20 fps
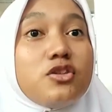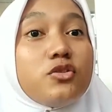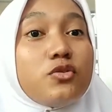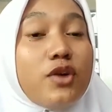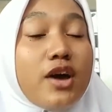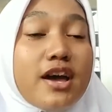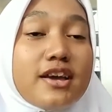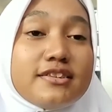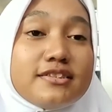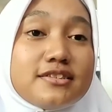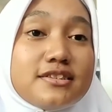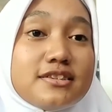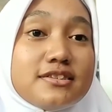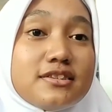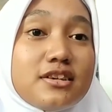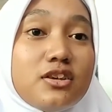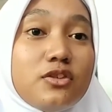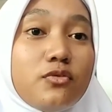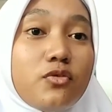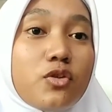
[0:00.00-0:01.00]
To ask this
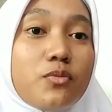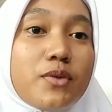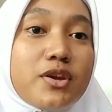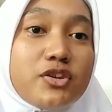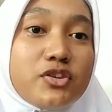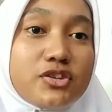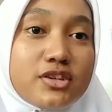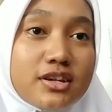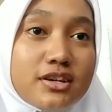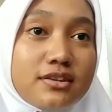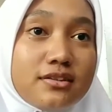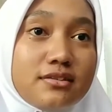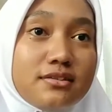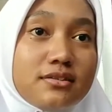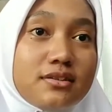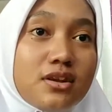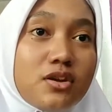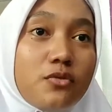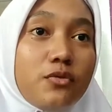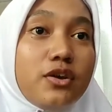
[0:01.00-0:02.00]
information,
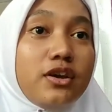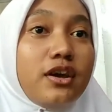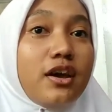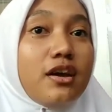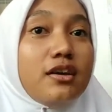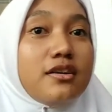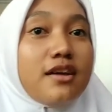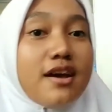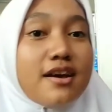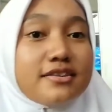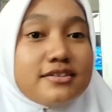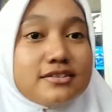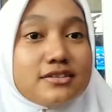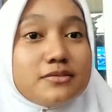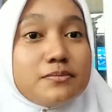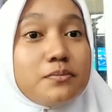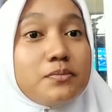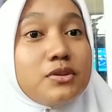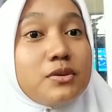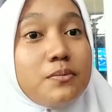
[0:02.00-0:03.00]
we can ask
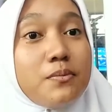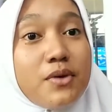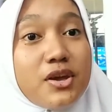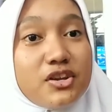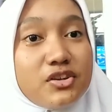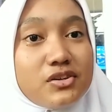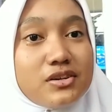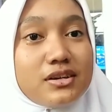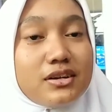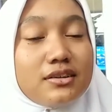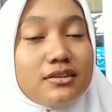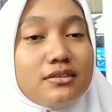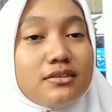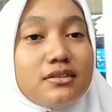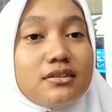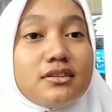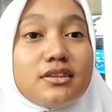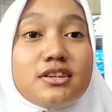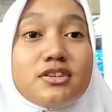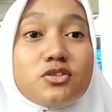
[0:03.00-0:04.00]
the
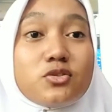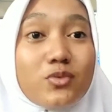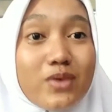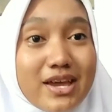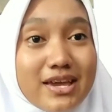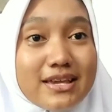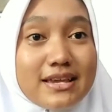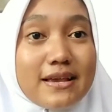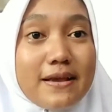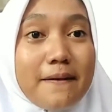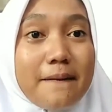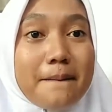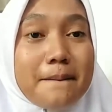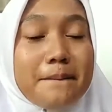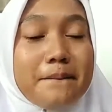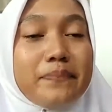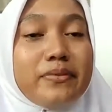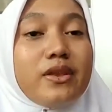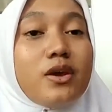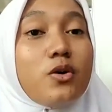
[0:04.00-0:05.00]
patient this way.
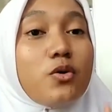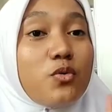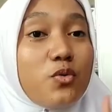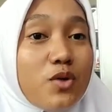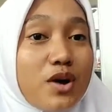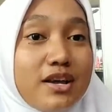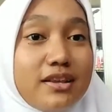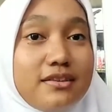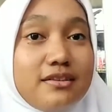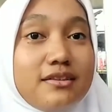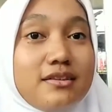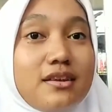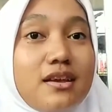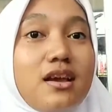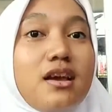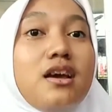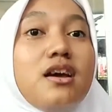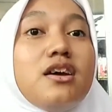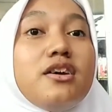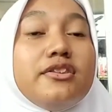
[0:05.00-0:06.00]
1.
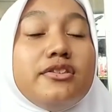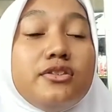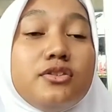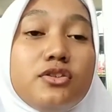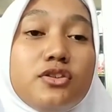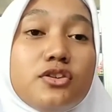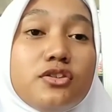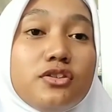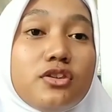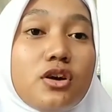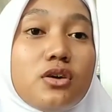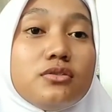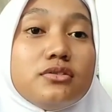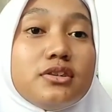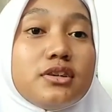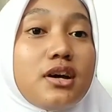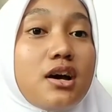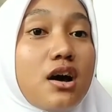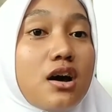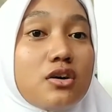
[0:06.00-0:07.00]
Do you know
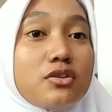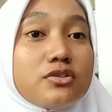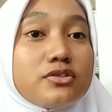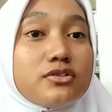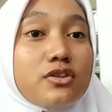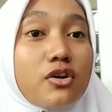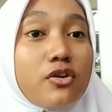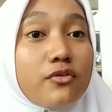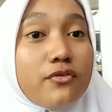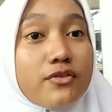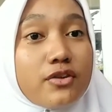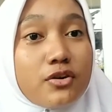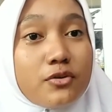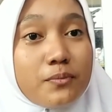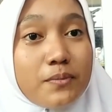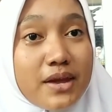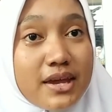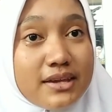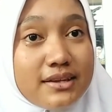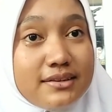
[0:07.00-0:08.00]
the cause of your
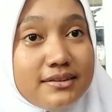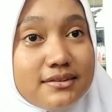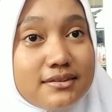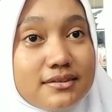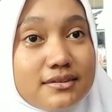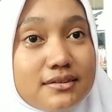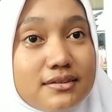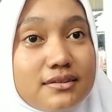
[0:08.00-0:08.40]
pain?